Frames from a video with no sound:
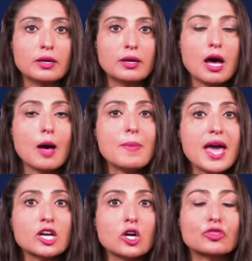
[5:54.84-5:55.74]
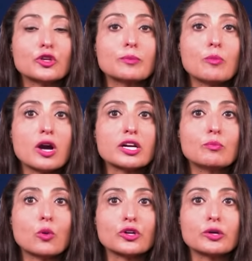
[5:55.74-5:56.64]
a ban on third-party
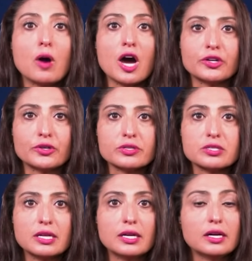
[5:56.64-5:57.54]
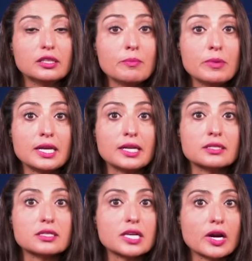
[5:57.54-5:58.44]
border monitors, eliminating
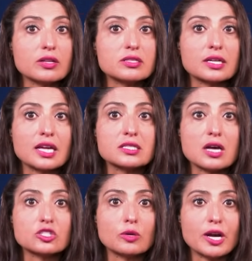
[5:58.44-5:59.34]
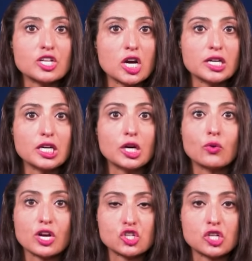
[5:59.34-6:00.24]
deterrence against Azerbaijani
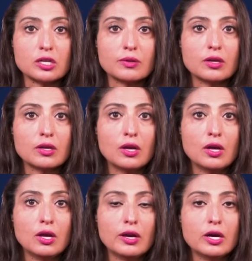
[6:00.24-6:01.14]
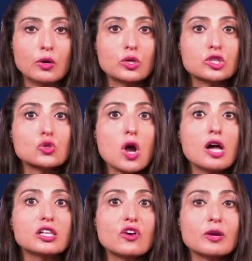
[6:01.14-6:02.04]
aggression, withdrawal
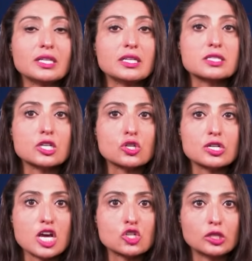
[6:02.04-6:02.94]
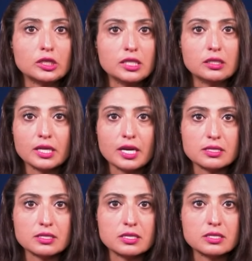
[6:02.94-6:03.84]
of Armenia's international legal
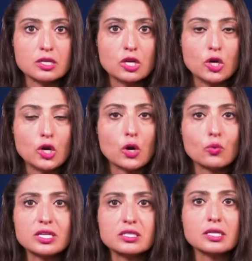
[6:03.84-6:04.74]
cases, erasing